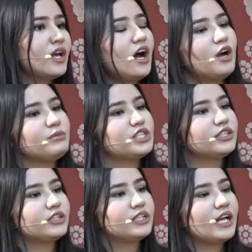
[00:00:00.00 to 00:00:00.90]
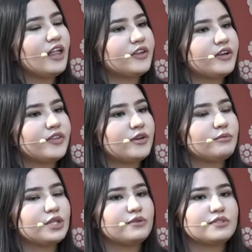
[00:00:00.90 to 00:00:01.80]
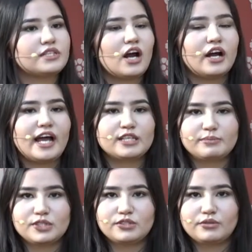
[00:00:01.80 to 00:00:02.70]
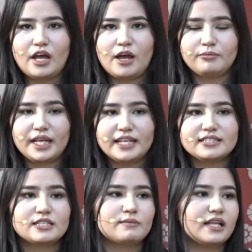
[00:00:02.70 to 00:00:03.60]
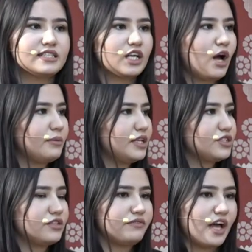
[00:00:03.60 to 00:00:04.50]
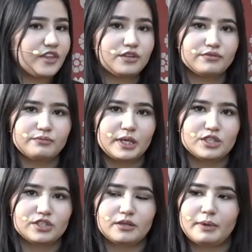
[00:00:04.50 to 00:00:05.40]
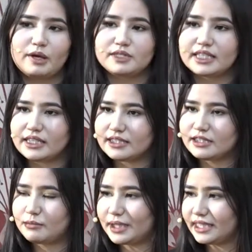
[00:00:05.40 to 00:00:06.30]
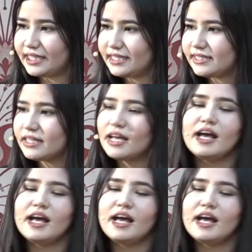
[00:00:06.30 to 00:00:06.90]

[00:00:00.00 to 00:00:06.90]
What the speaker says: Our machine learning algorithm used our experts' ratings as well as a combination of other information about skills and abilities,